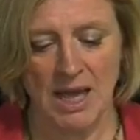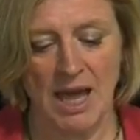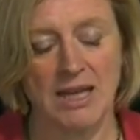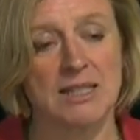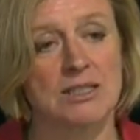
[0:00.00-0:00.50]

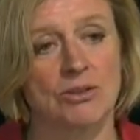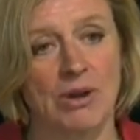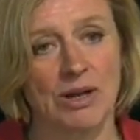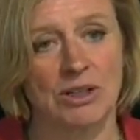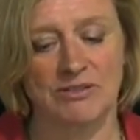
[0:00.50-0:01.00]
and its
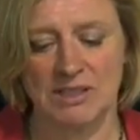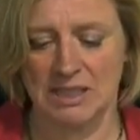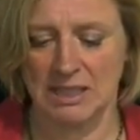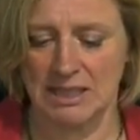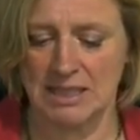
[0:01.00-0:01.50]
surrounding
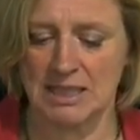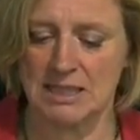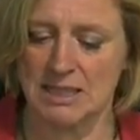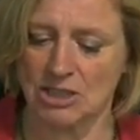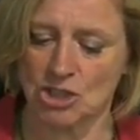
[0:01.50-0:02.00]
facilities
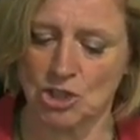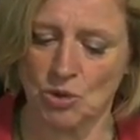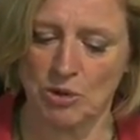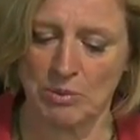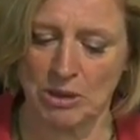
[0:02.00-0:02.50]
in such a
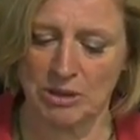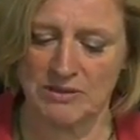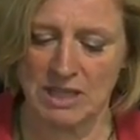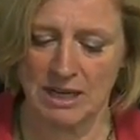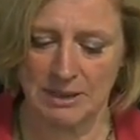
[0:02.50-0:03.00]
short period
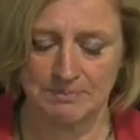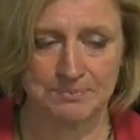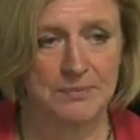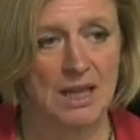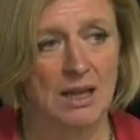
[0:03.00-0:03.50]
of time.
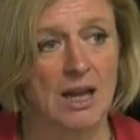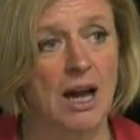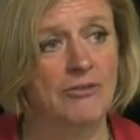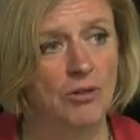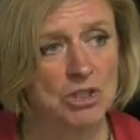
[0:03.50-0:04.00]

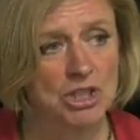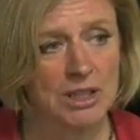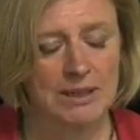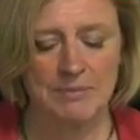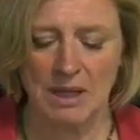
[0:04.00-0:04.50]

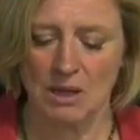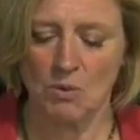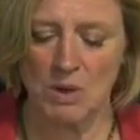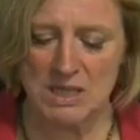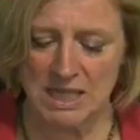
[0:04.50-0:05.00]
Unfortunately,
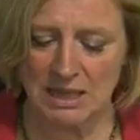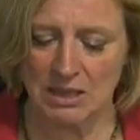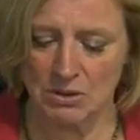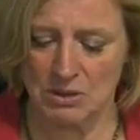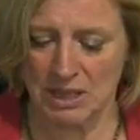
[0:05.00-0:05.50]
we did
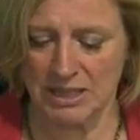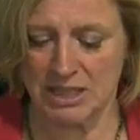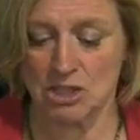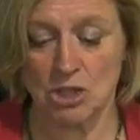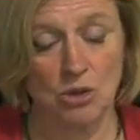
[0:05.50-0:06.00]
lose at
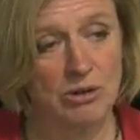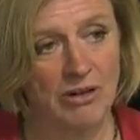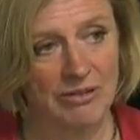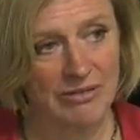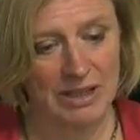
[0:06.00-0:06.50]
least two of
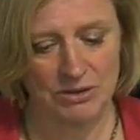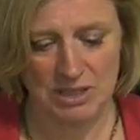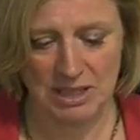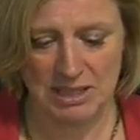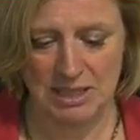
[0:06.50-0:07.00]
our fellow
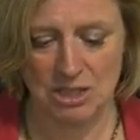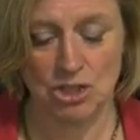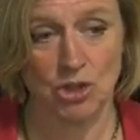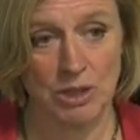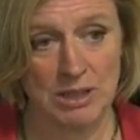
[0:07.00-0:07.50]
citizens
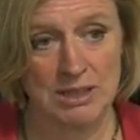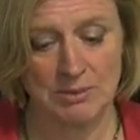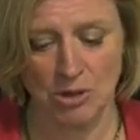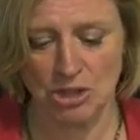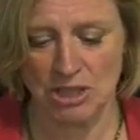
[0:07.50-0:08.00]
during this
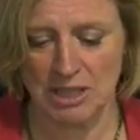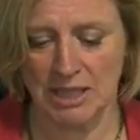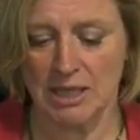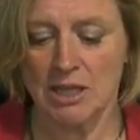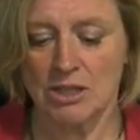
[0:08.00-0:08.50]

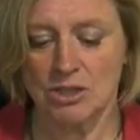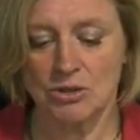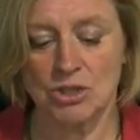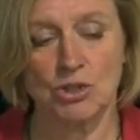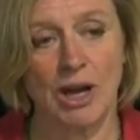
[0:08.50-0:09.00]
emergency
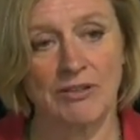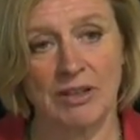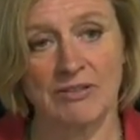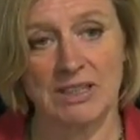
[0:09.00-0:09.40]
due to traffic